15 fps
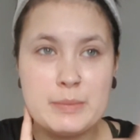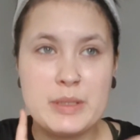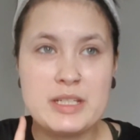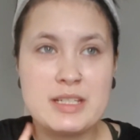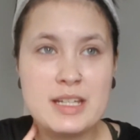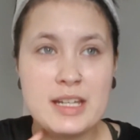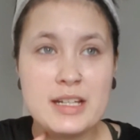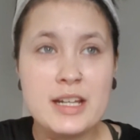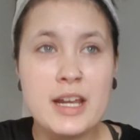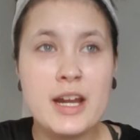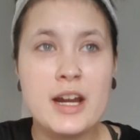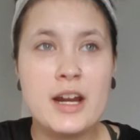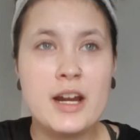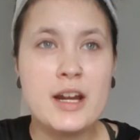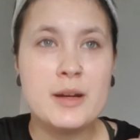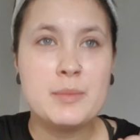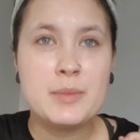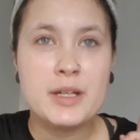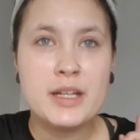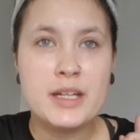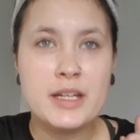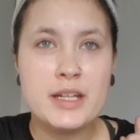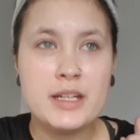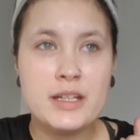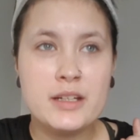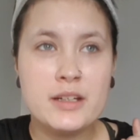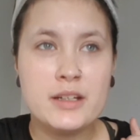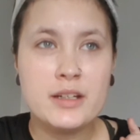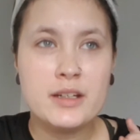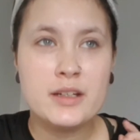my skincare, my